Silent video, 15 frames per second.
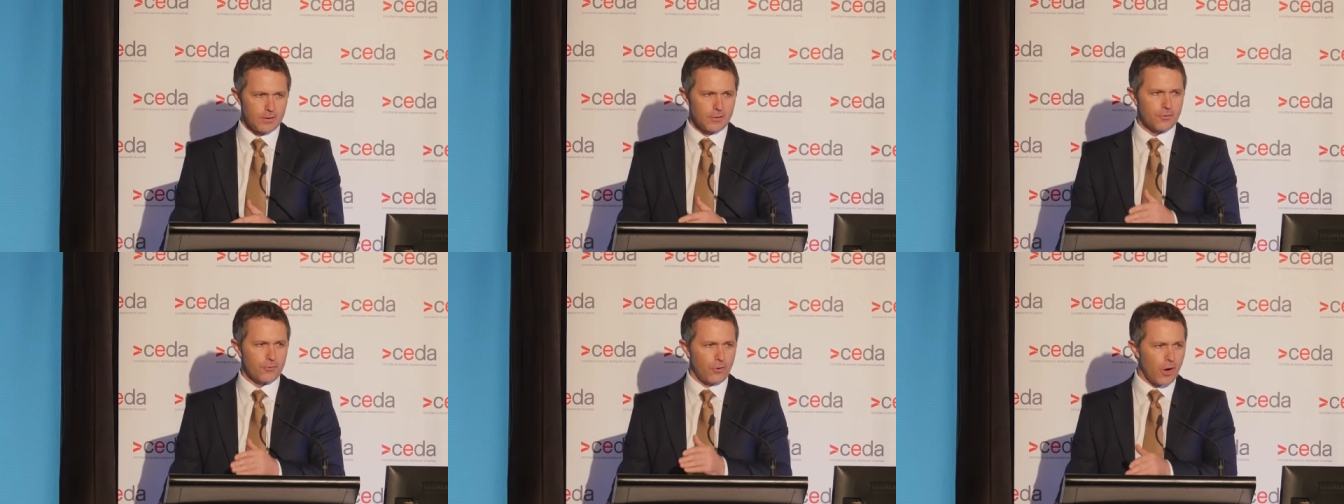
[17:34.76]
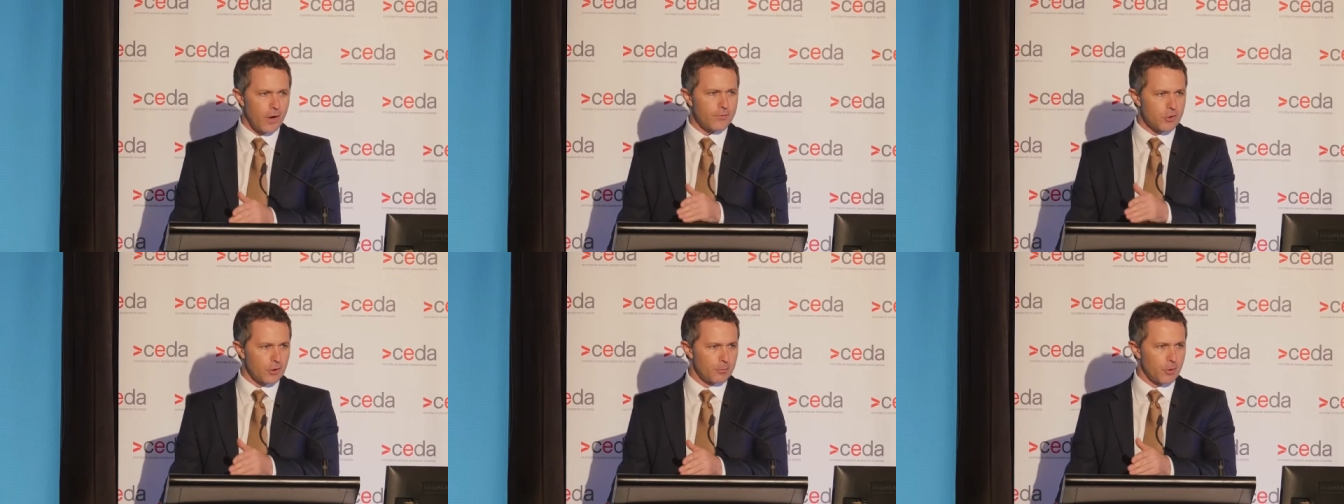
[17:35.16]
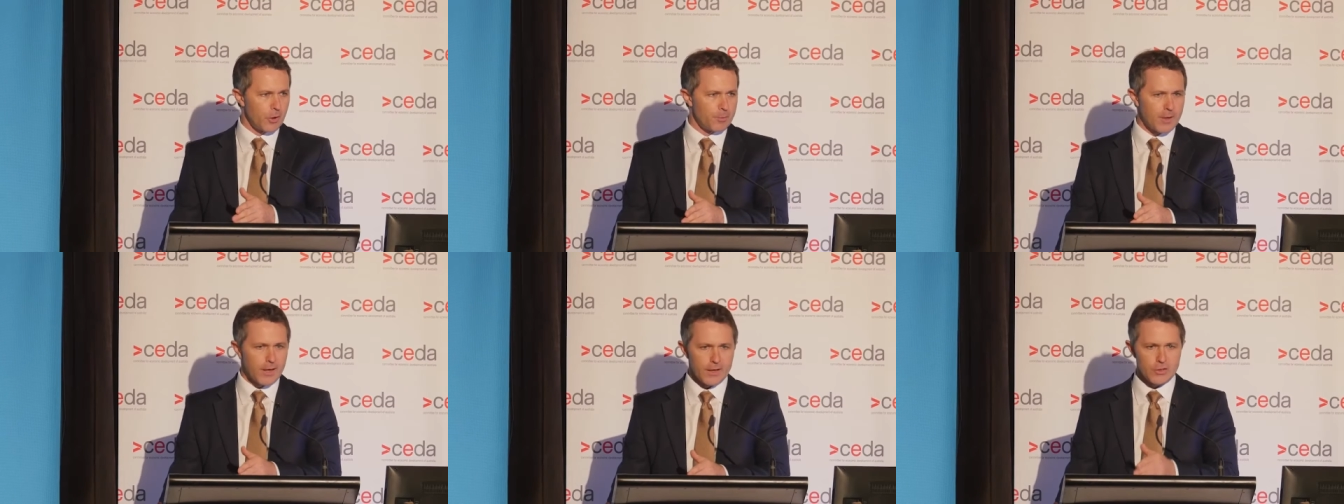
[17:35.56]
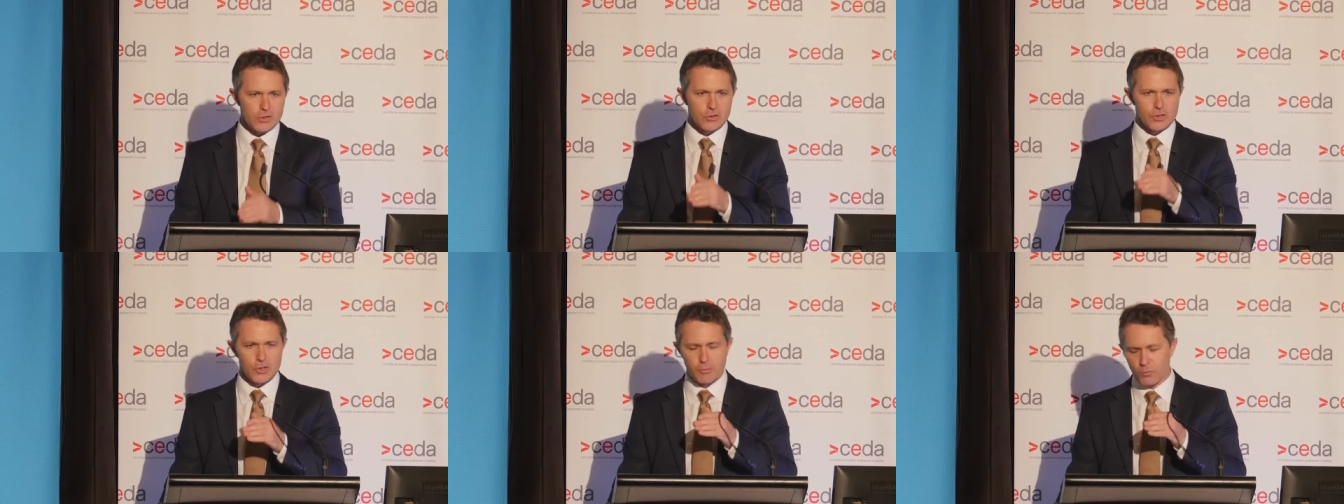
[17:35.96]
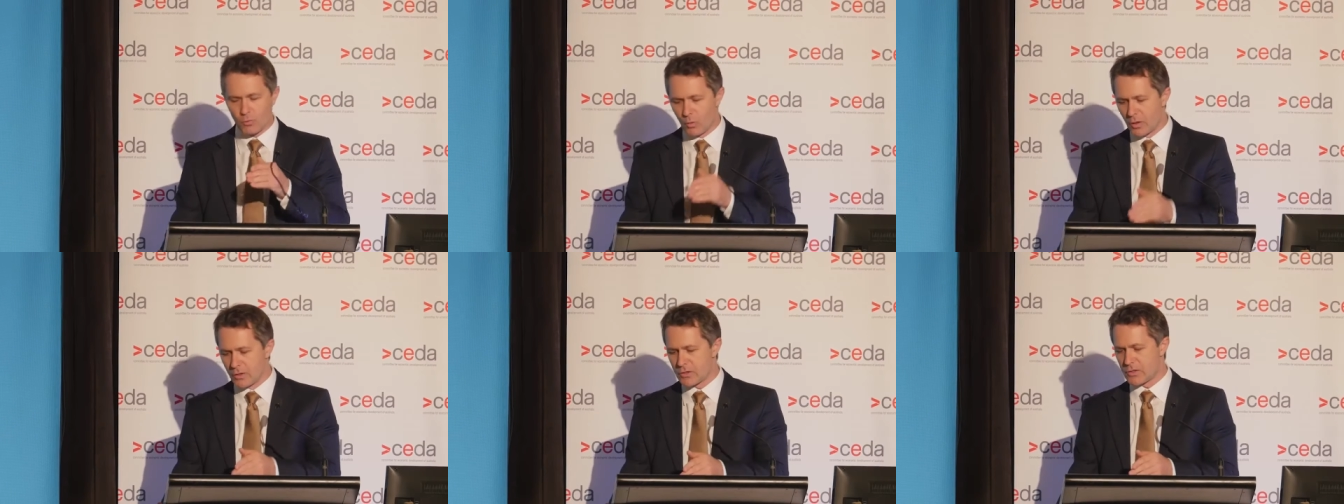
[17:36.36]
thrives on bipartisanship,
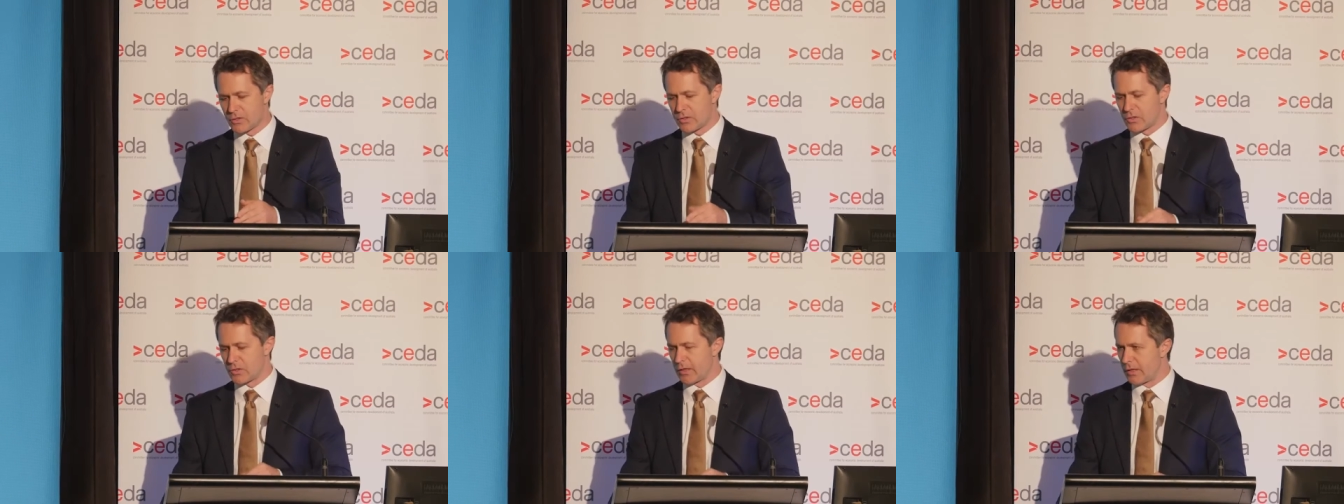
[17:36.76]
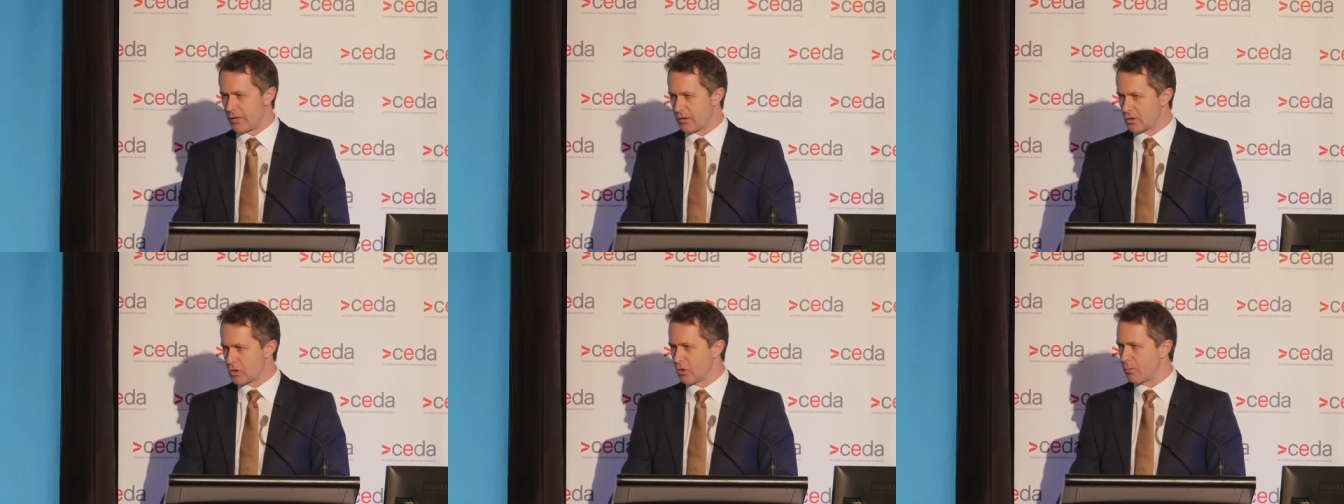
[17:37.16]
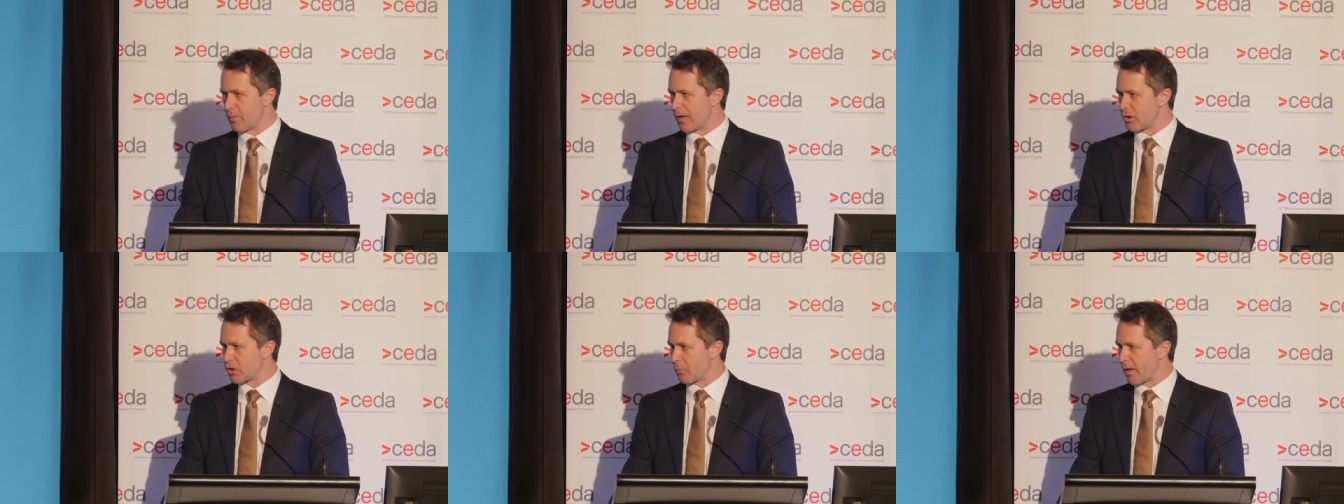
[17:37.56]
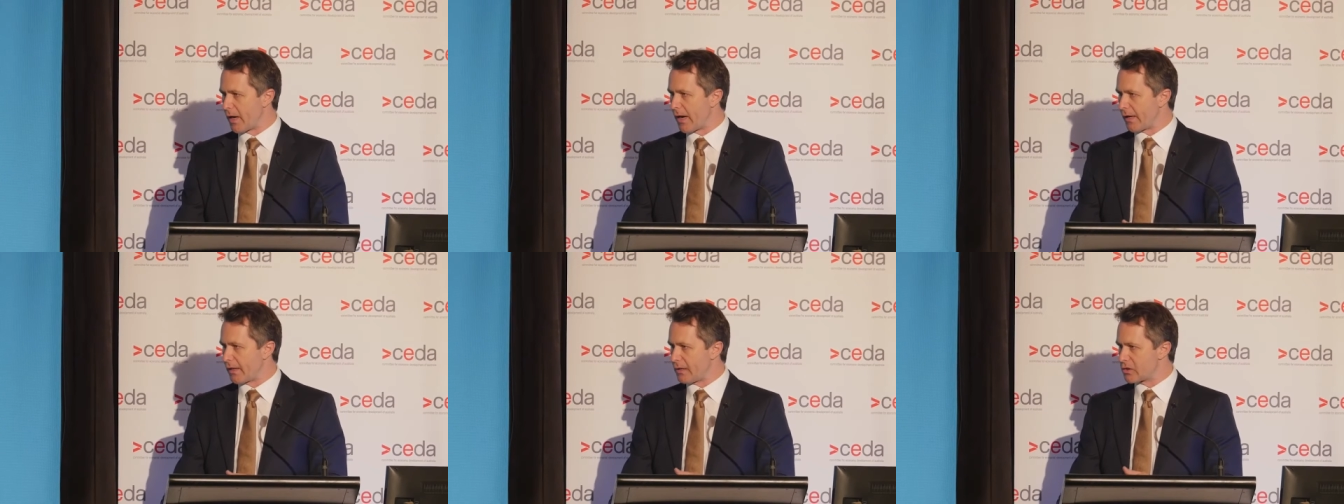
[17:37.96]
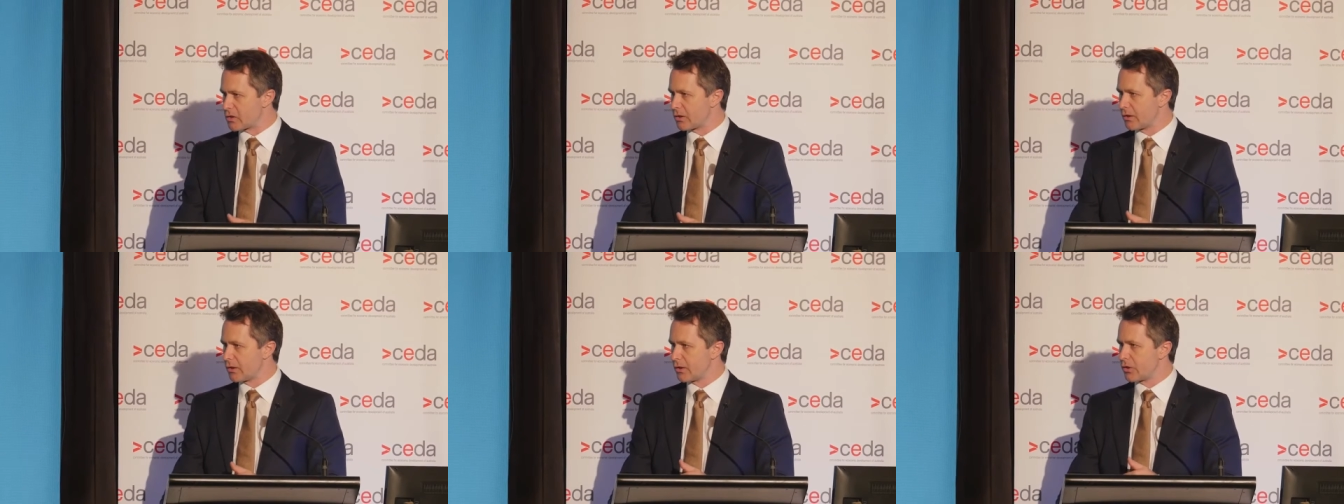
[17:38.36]
wants to see the two major
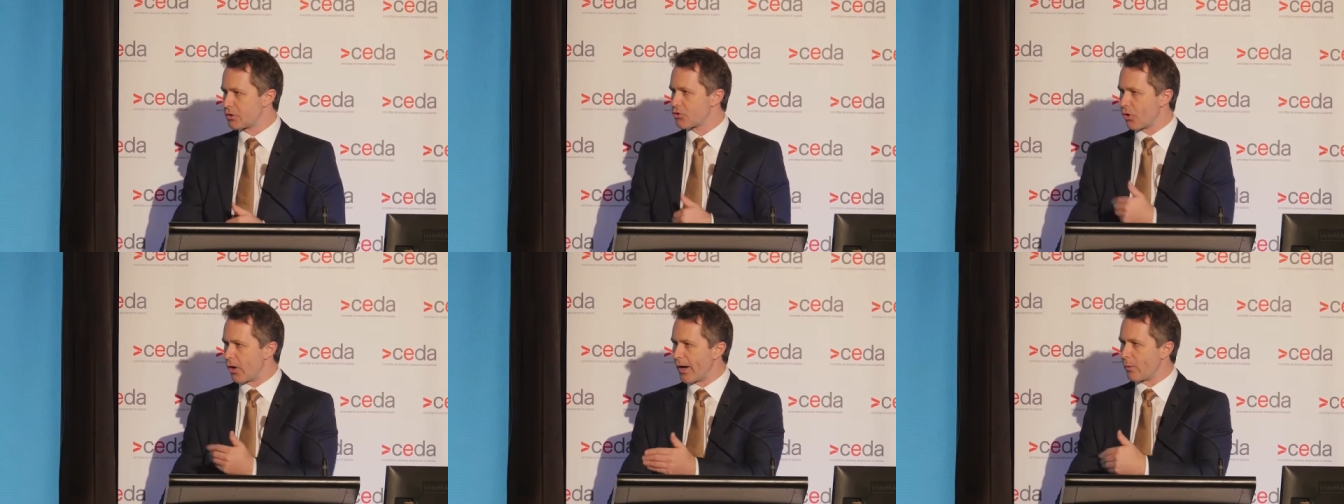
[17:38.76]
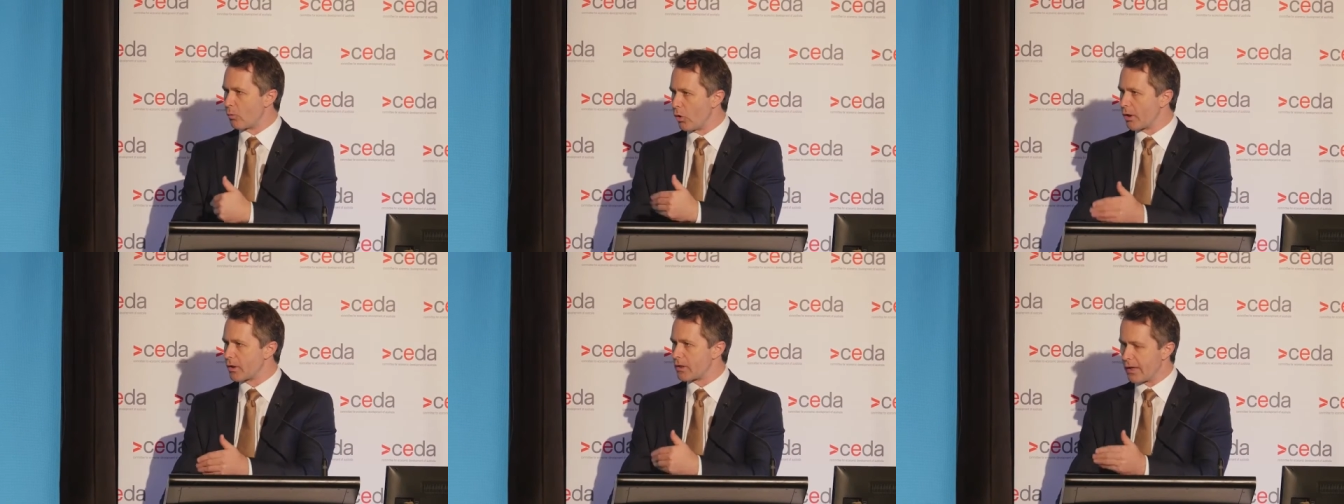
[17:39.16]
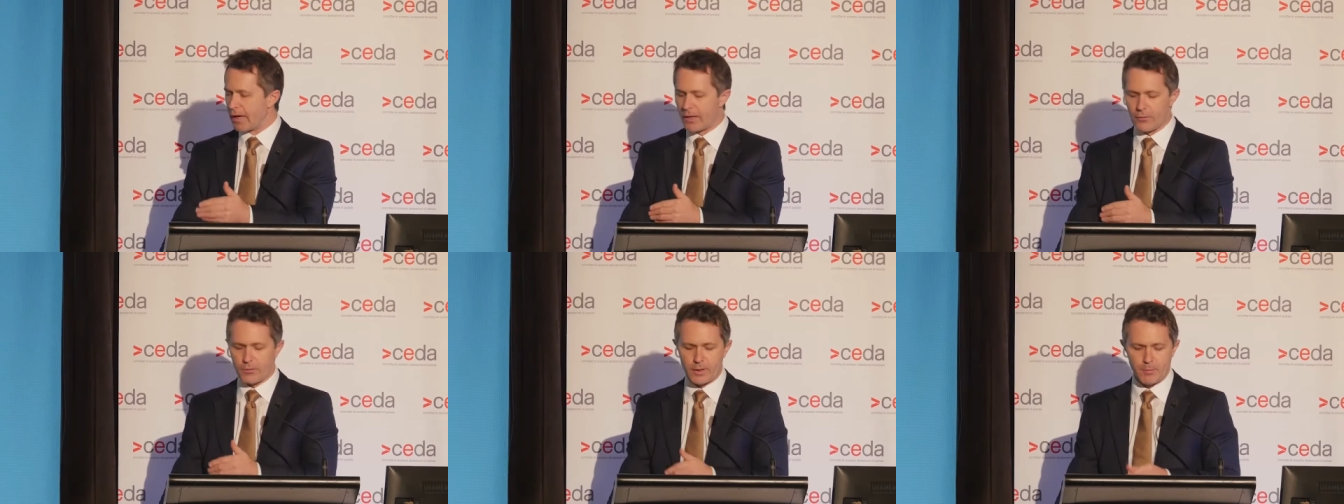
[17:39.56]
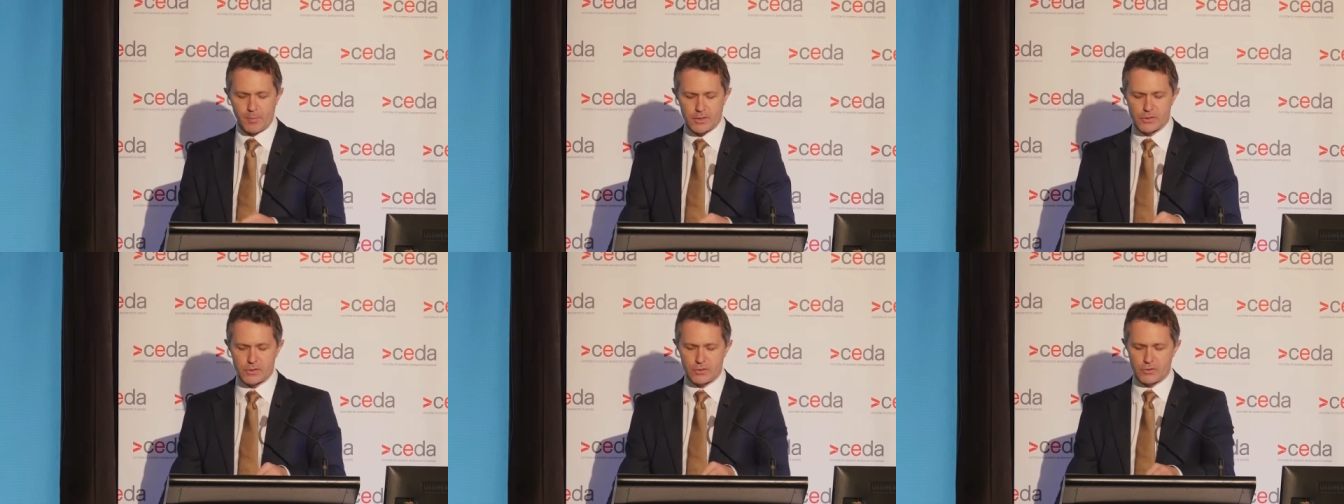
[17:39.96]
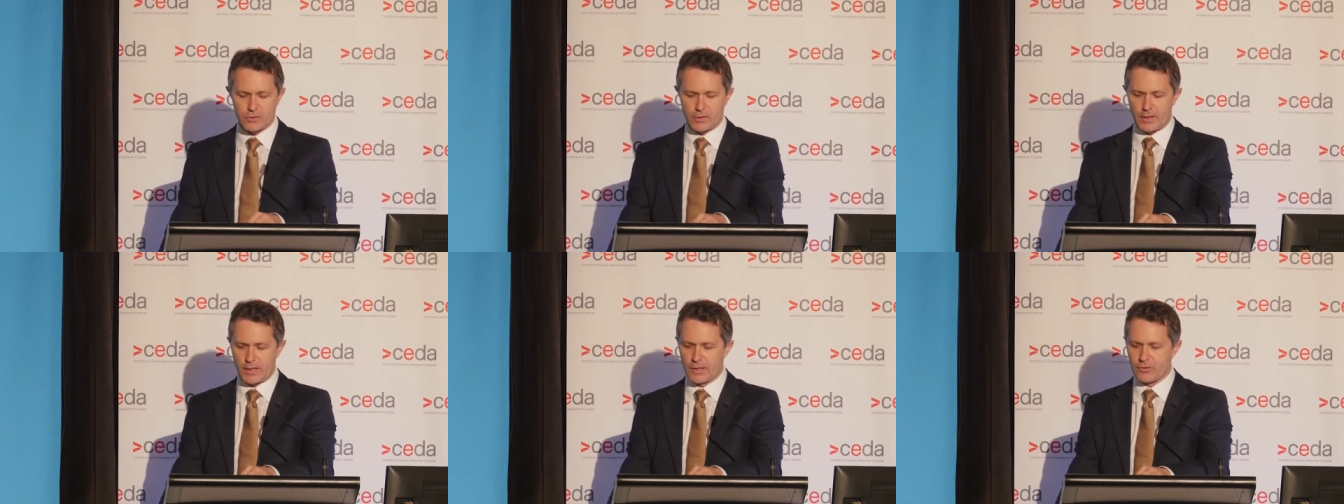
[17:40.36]
parties try and work together in the best interest
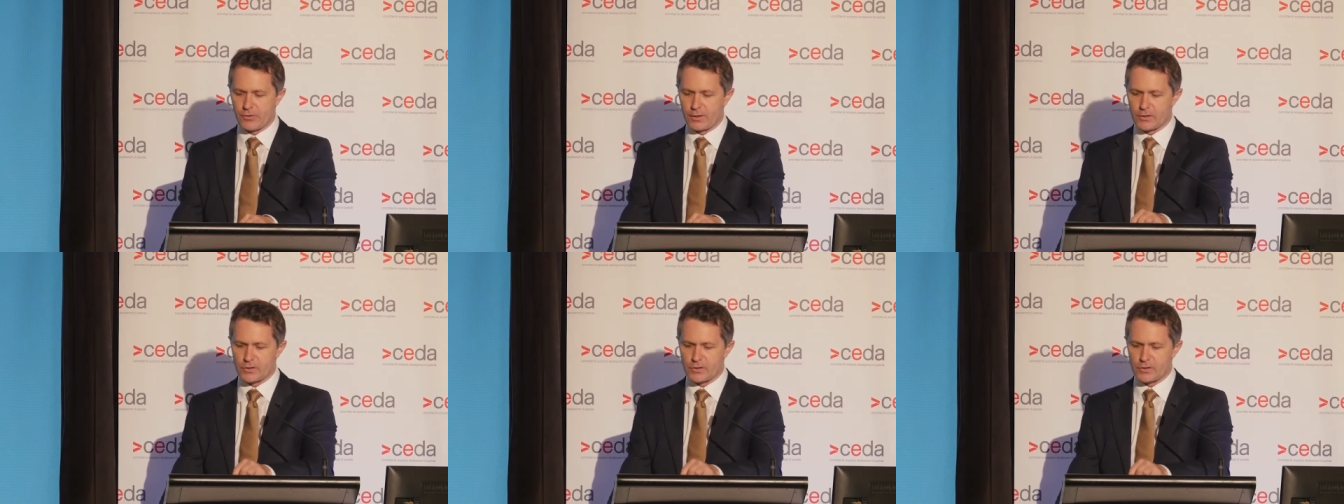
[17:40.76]
of the country.